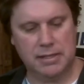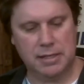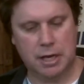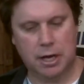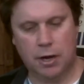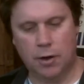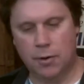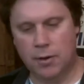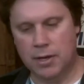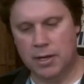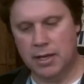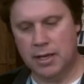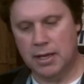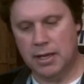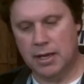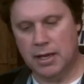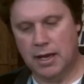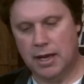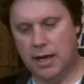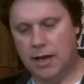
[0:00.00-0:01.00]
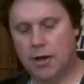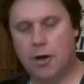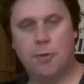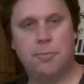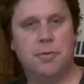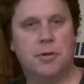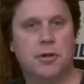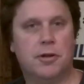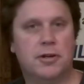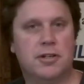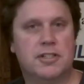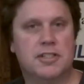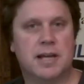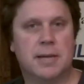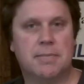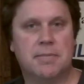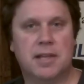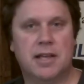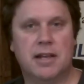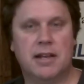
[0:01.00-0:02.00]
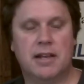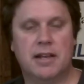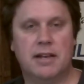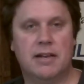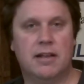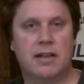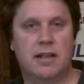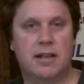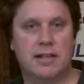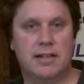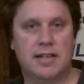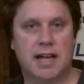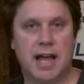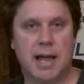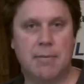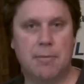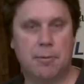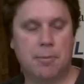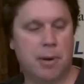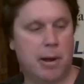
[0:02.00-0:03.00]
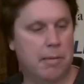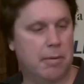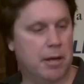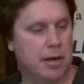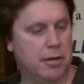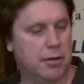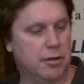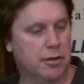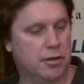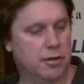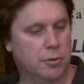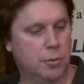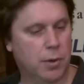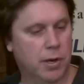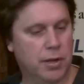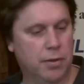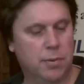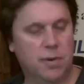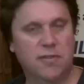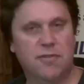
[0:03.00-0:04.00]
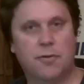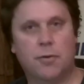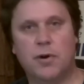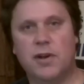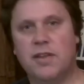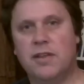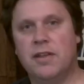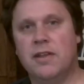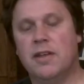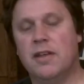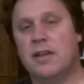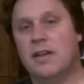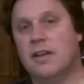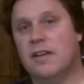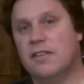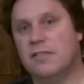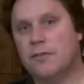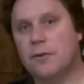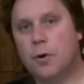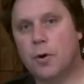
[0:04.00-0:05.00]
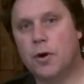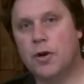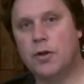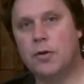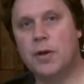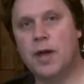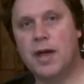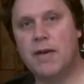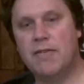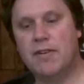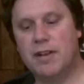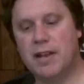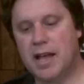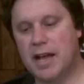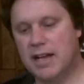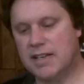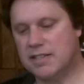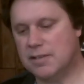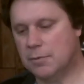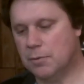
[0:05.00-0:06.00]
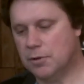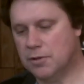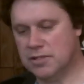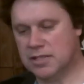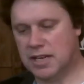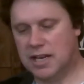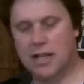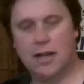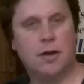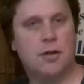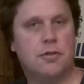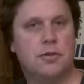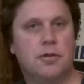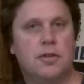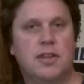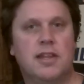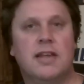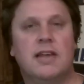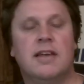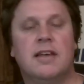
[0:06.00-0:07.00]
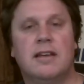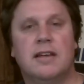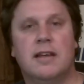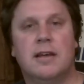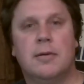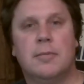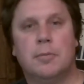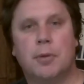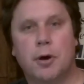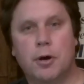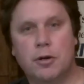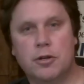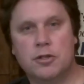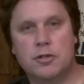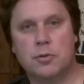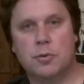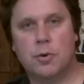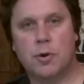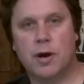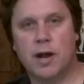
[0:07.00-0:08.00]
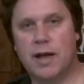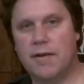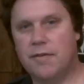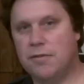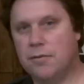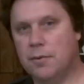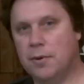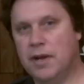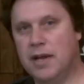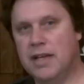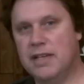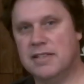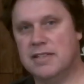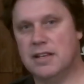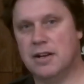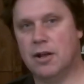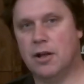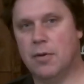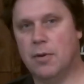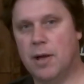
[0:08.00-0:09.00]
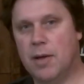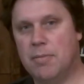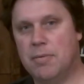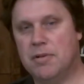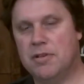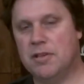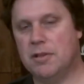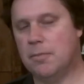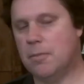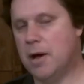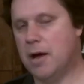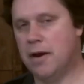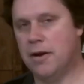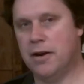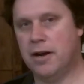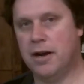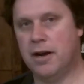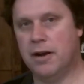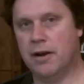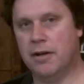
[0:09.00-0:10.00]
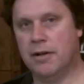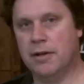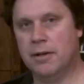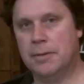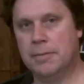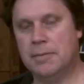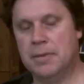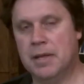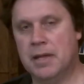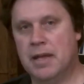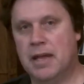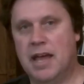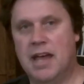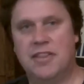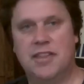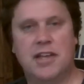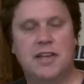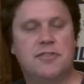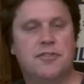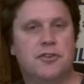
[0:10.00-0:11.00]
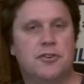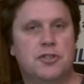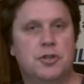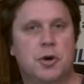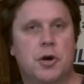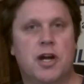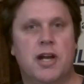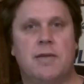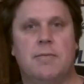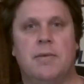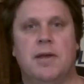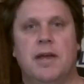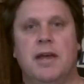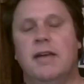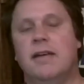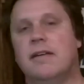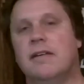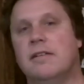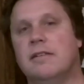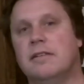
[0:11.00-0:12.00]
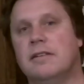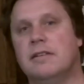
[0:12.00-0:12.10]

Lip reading: So I hope you learned something, and in time we're probably going to do the 2344 New Haven next, and we're just going to go through the post-war F3s and all the way up into the modern era. Hey, thanks for joining me.